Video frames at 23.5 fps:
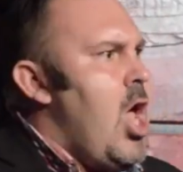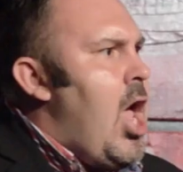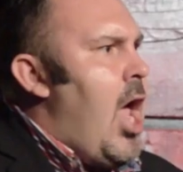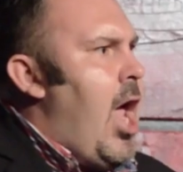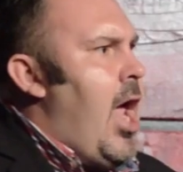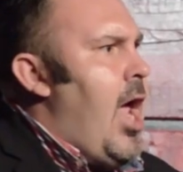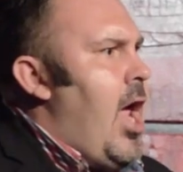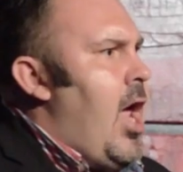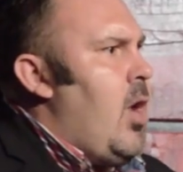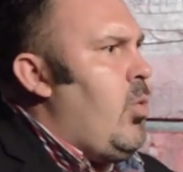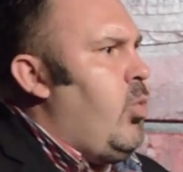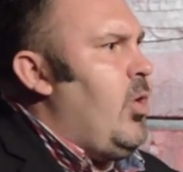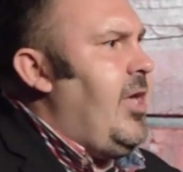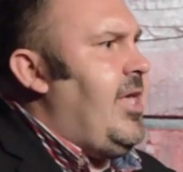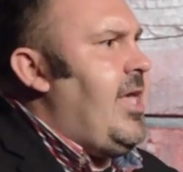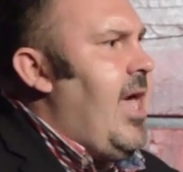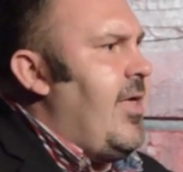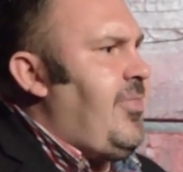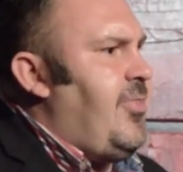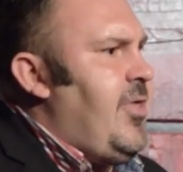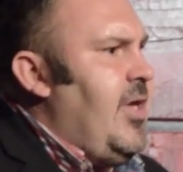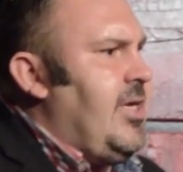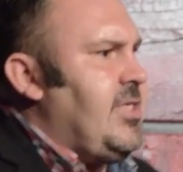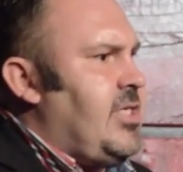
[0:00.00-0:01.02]
And we
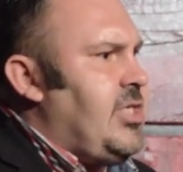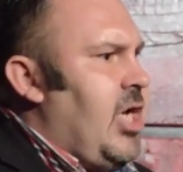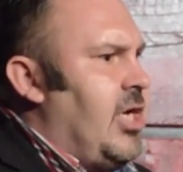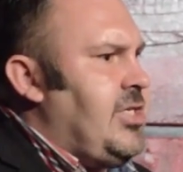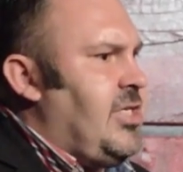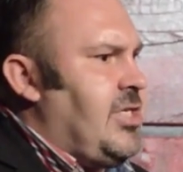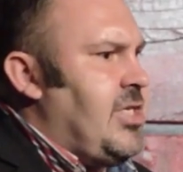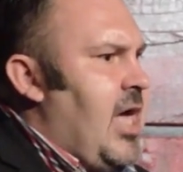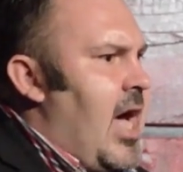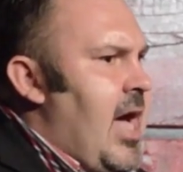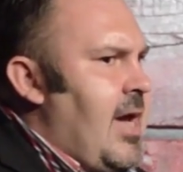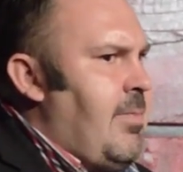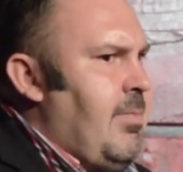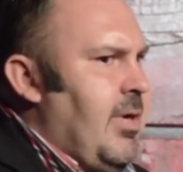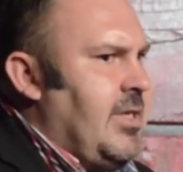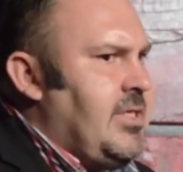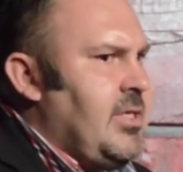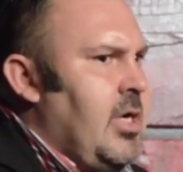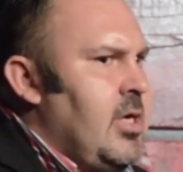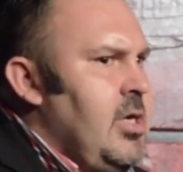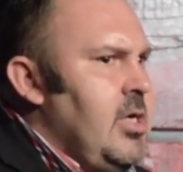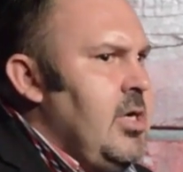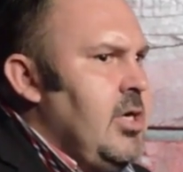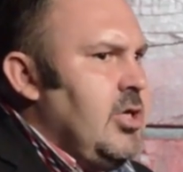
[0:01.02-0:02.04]
get this
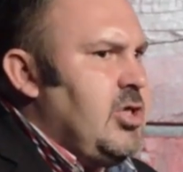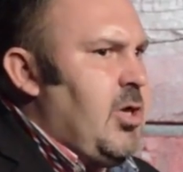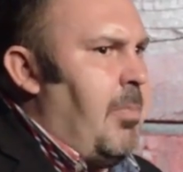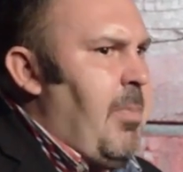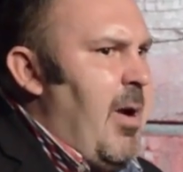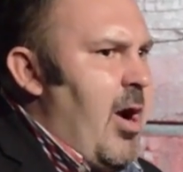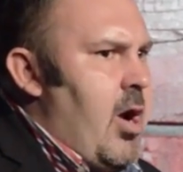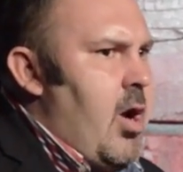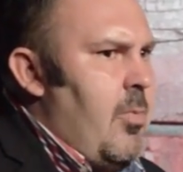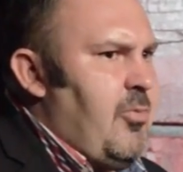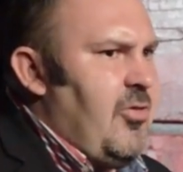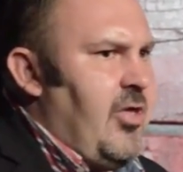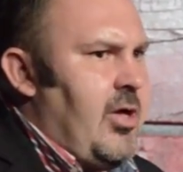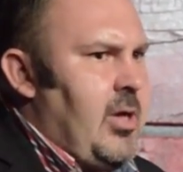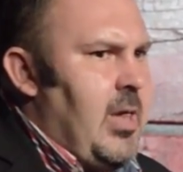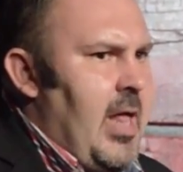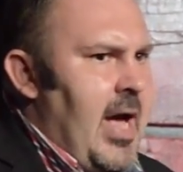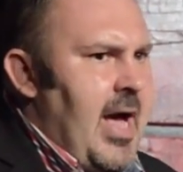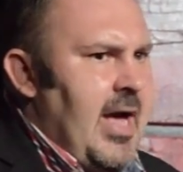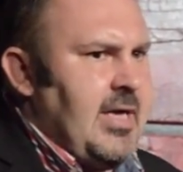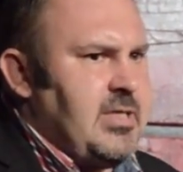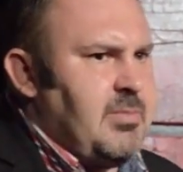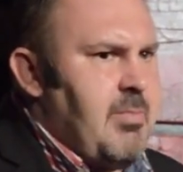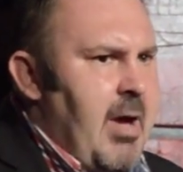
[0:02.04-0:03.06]
assignment to pair up with a
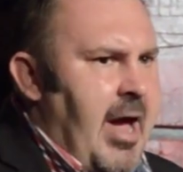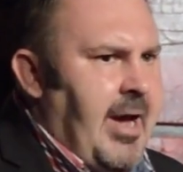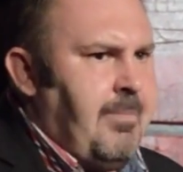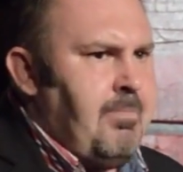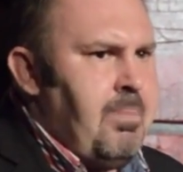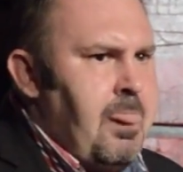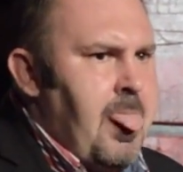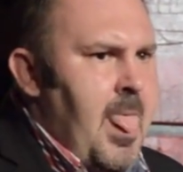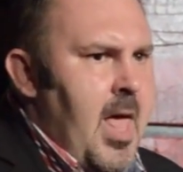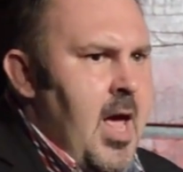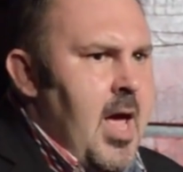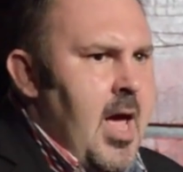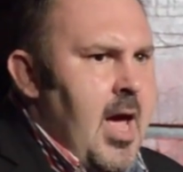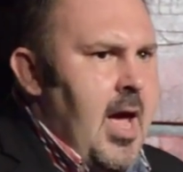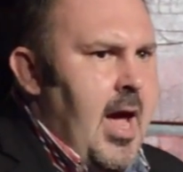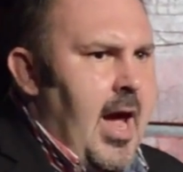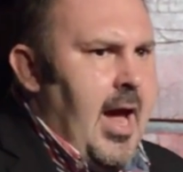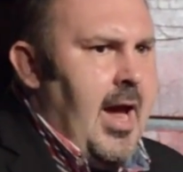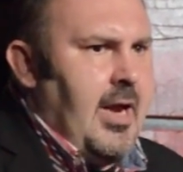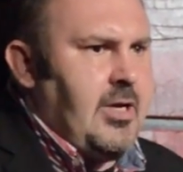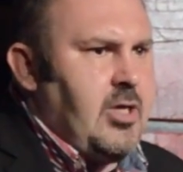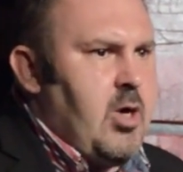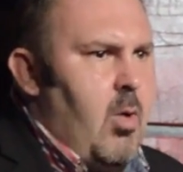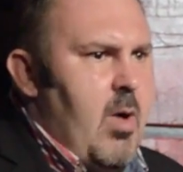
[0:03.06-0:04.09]
classmate
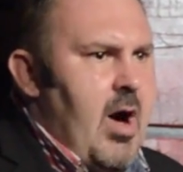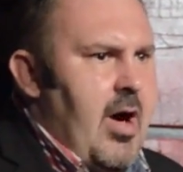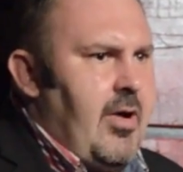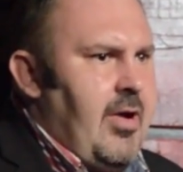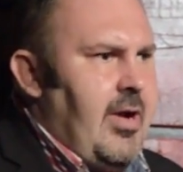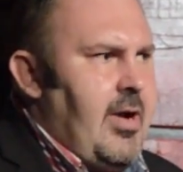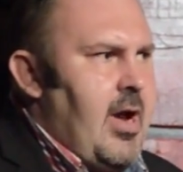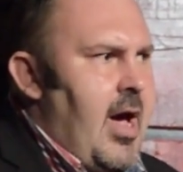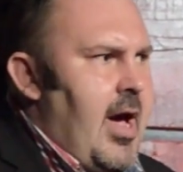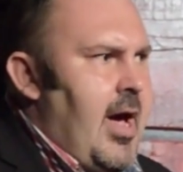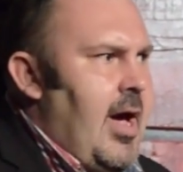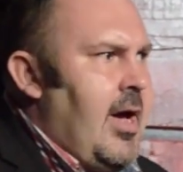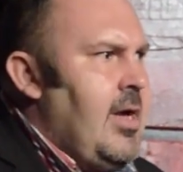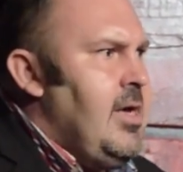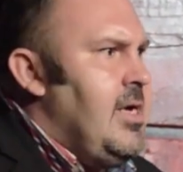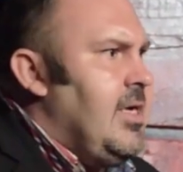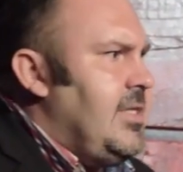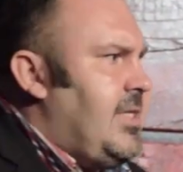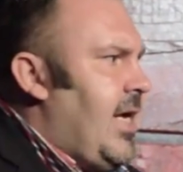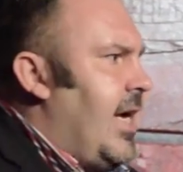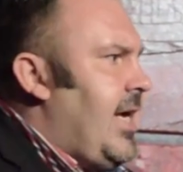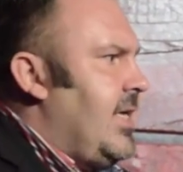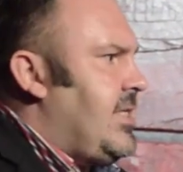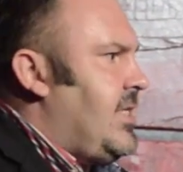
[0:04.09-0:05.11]
and go out and
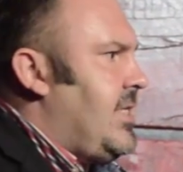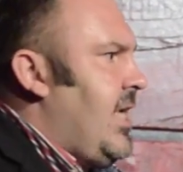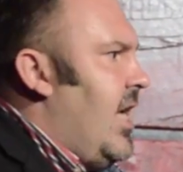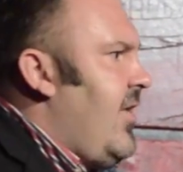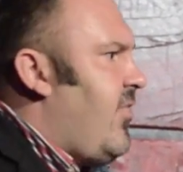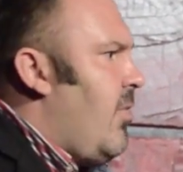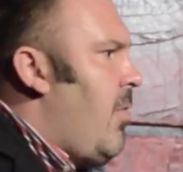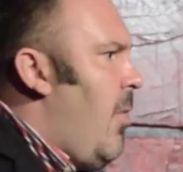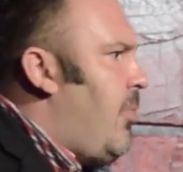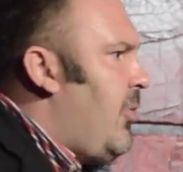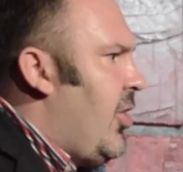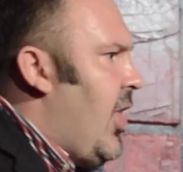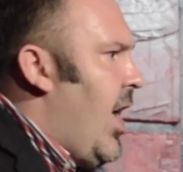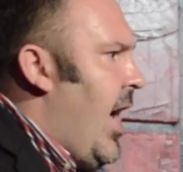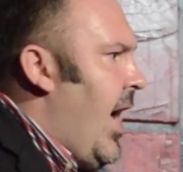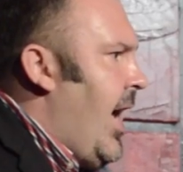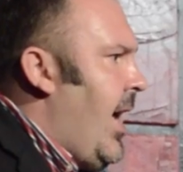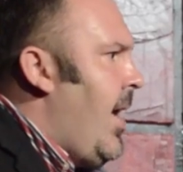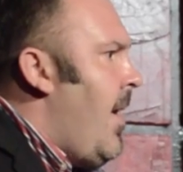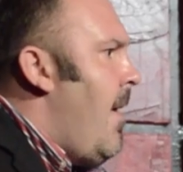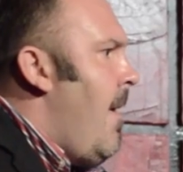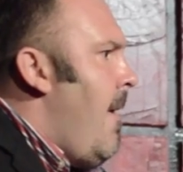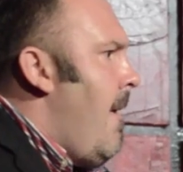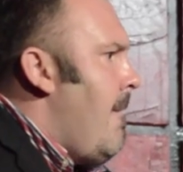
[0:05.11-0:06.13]
take a scene from a
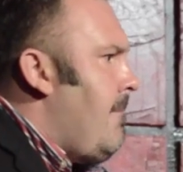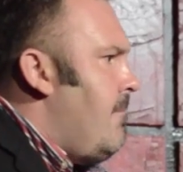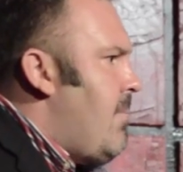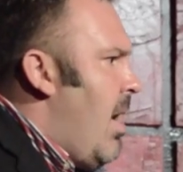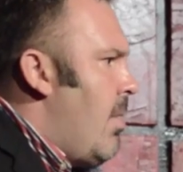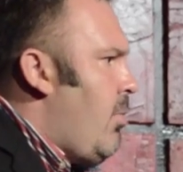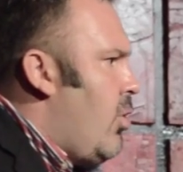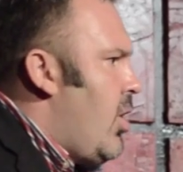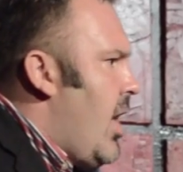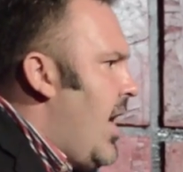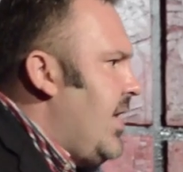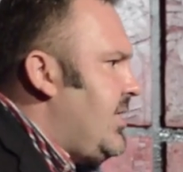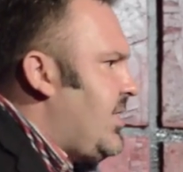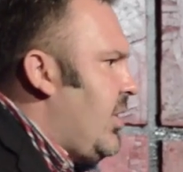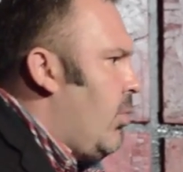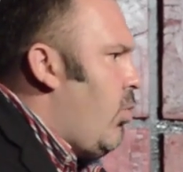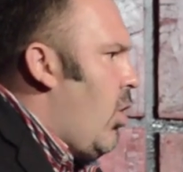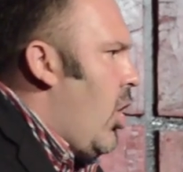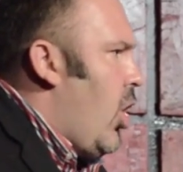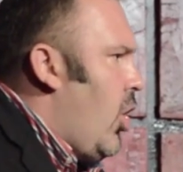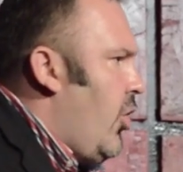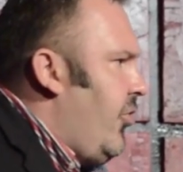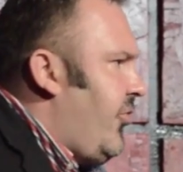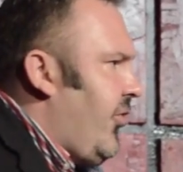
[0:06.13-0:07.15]
play, memorize it,
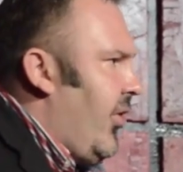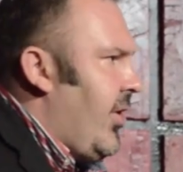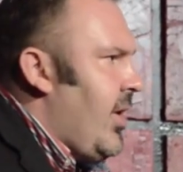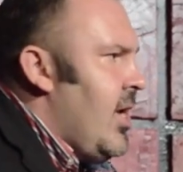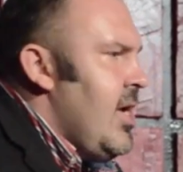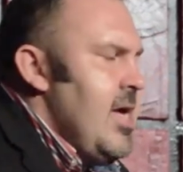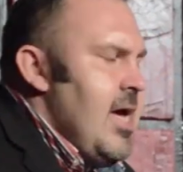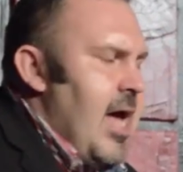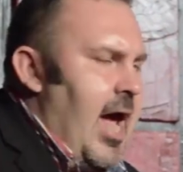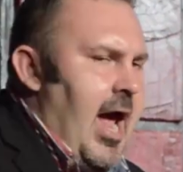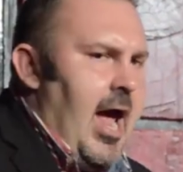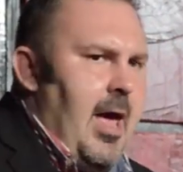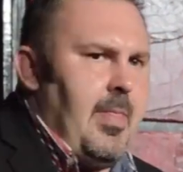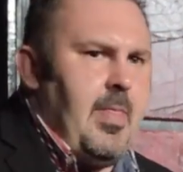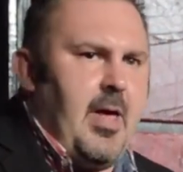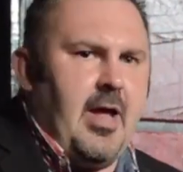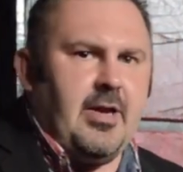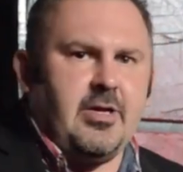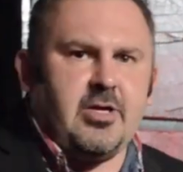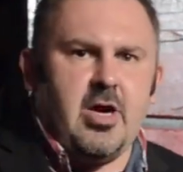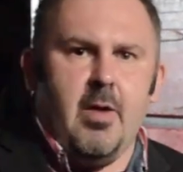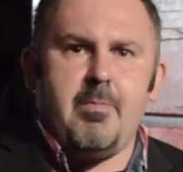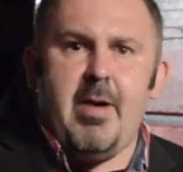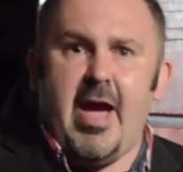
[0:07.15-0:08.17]
rehearse it, and
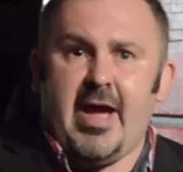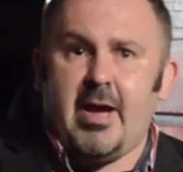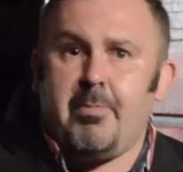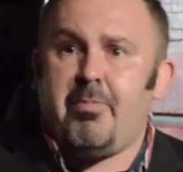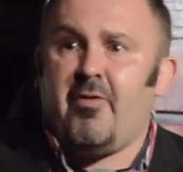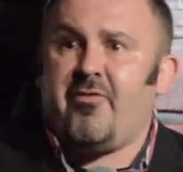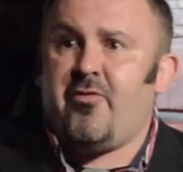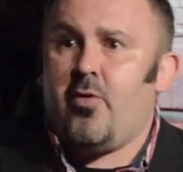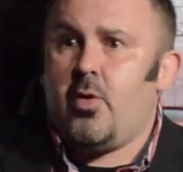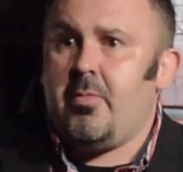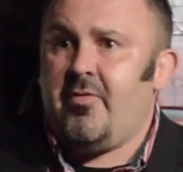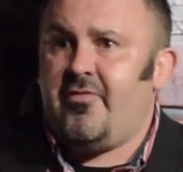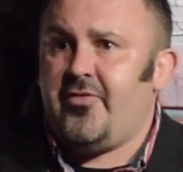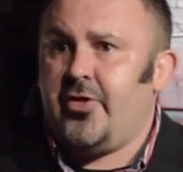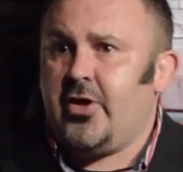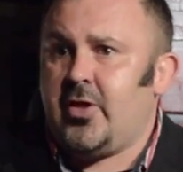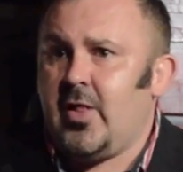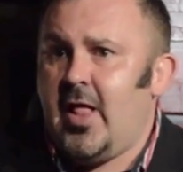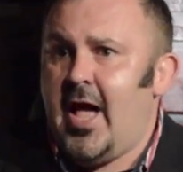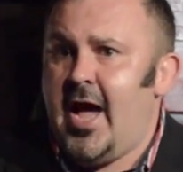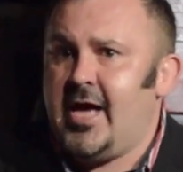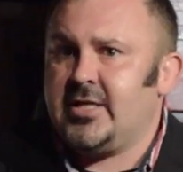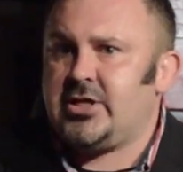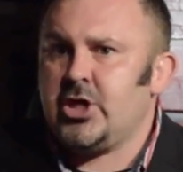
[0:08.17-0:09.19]
then come back and perform it for the
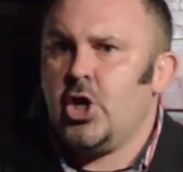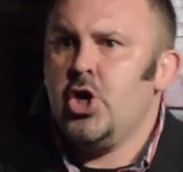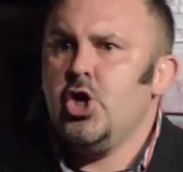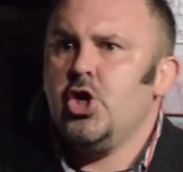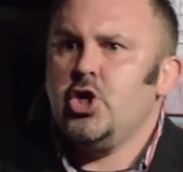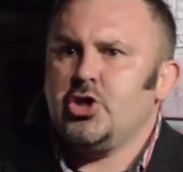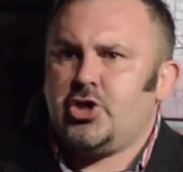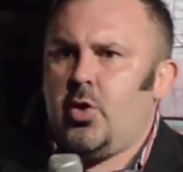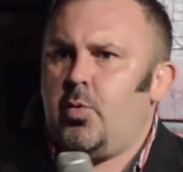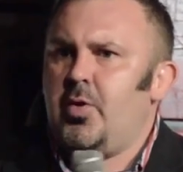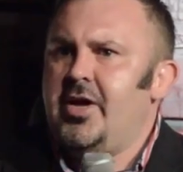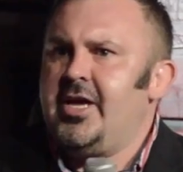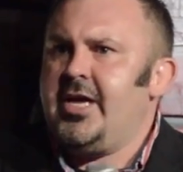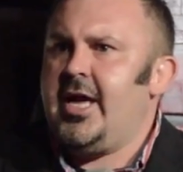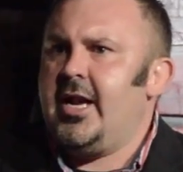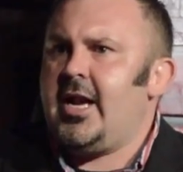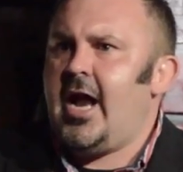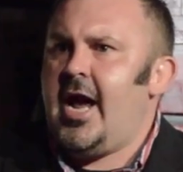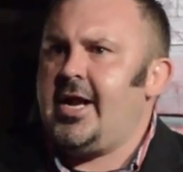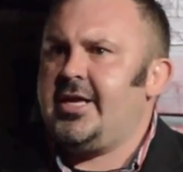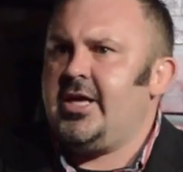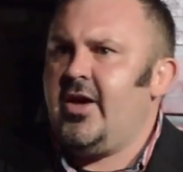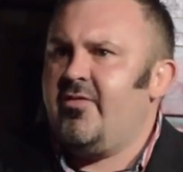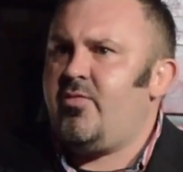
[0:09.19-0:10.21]
class so that we can get an
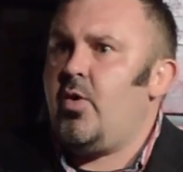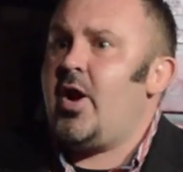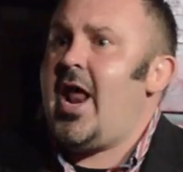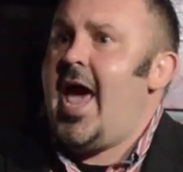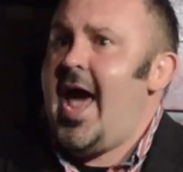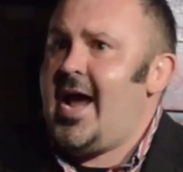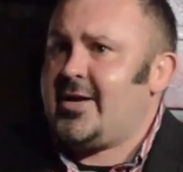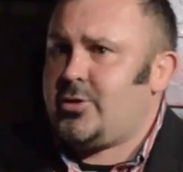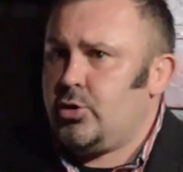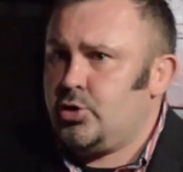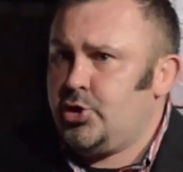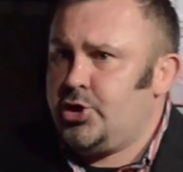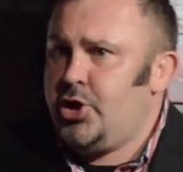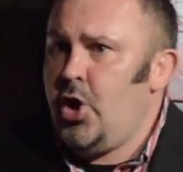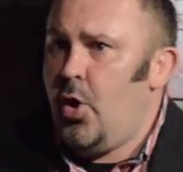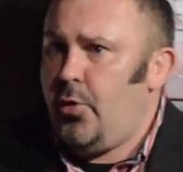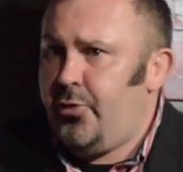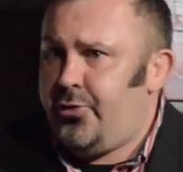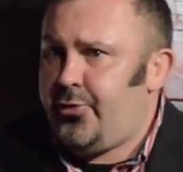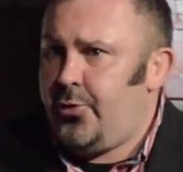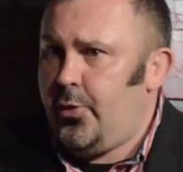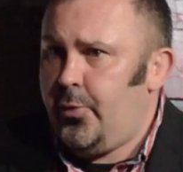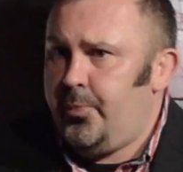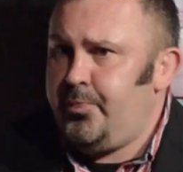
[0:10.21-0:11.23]
idea of what actors go
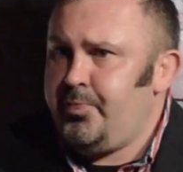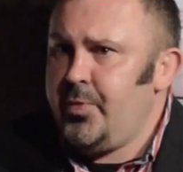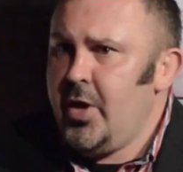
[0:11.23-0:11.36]
through.